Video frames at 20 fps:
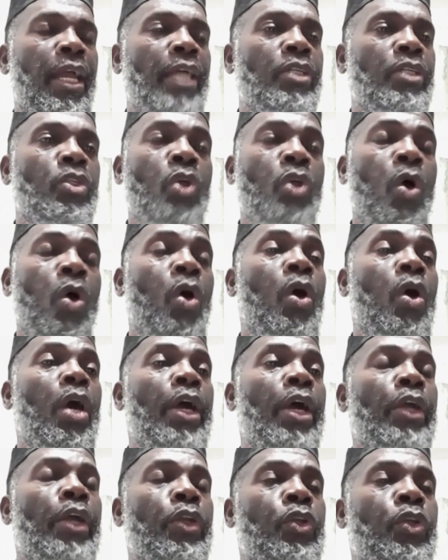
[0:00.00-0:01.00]

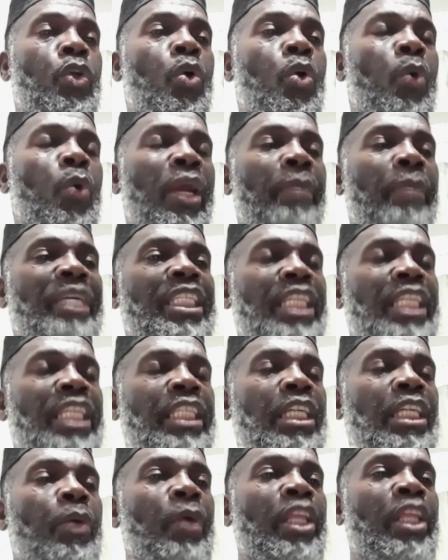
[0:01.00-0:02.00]
So you will be
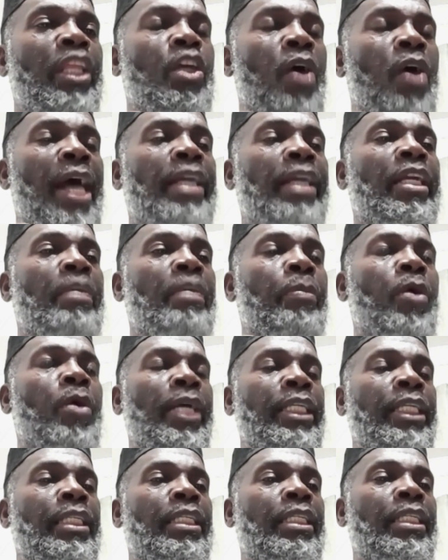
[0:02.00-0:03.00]
sitting with your 100
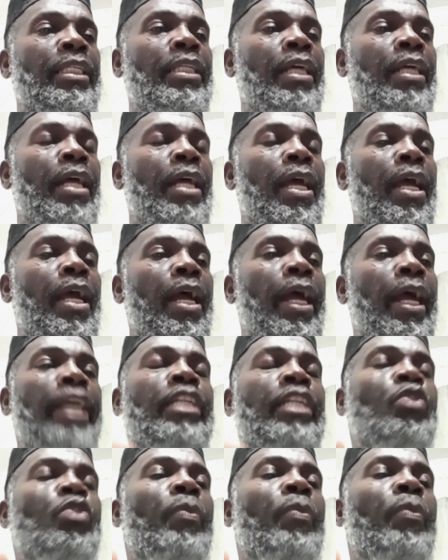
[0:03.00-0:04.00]
points,
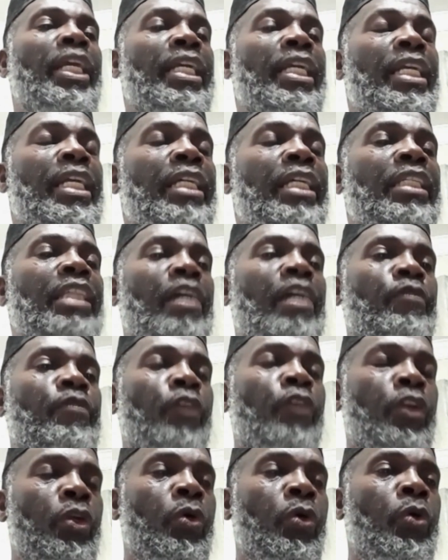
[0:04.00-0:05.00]
and it will be easier
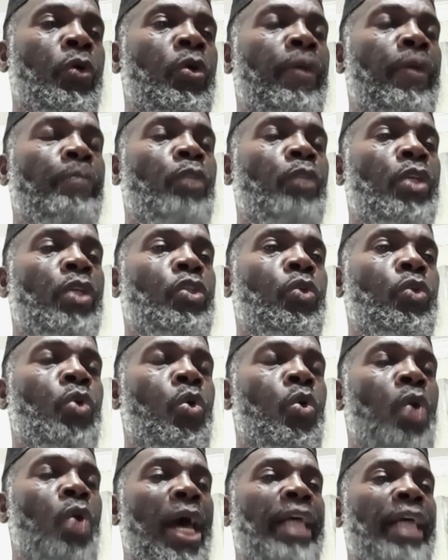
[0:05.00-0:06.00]
for you
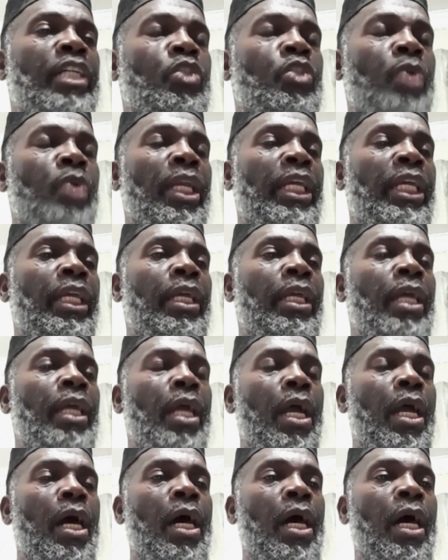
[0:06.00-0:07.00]
to actually
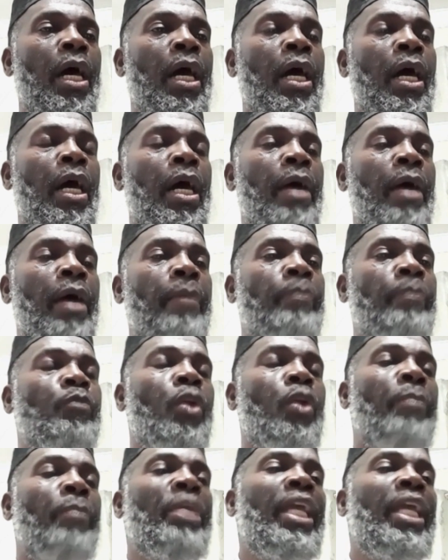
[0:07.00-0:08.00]

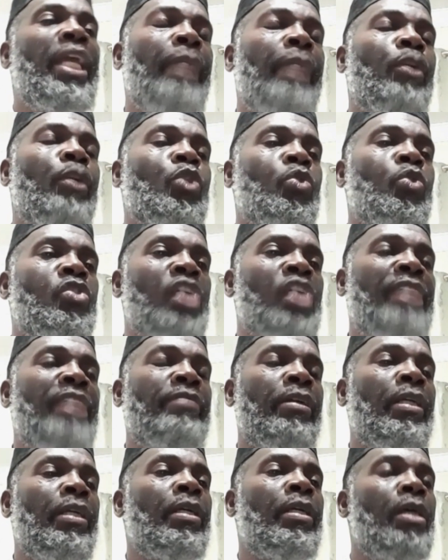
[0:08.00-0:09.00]
be able to
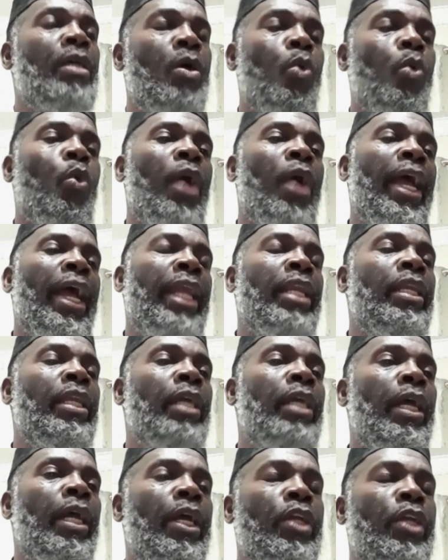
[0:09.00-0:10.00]
travel
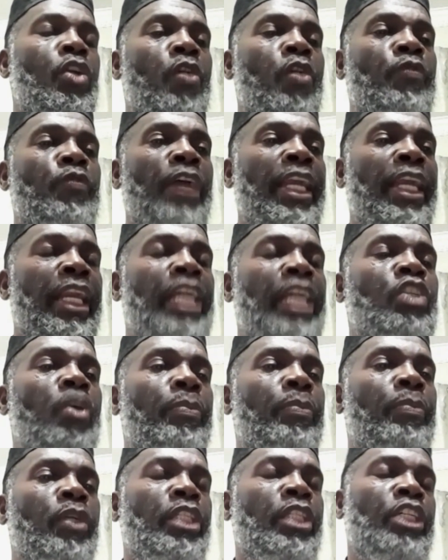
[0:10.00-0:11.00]
when your
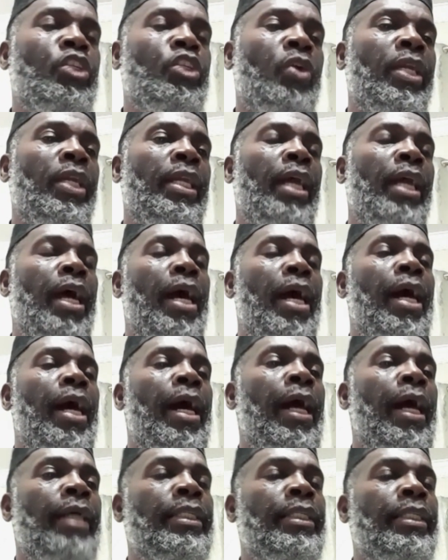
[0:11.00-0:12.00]
financial position
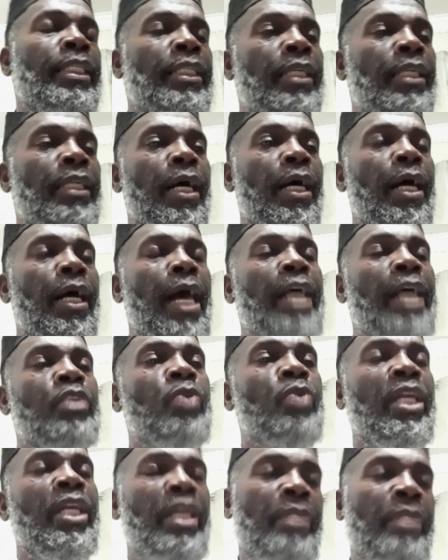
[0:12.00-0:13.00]
has
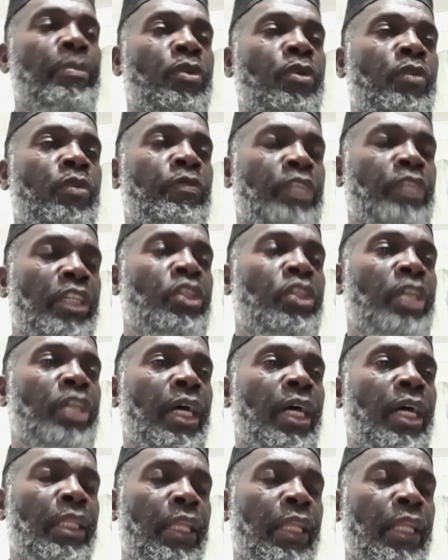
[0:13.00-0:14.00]
actually improved,
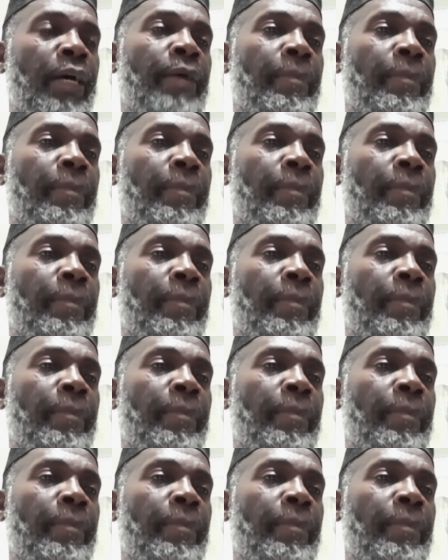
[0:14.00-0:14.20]
inshallah.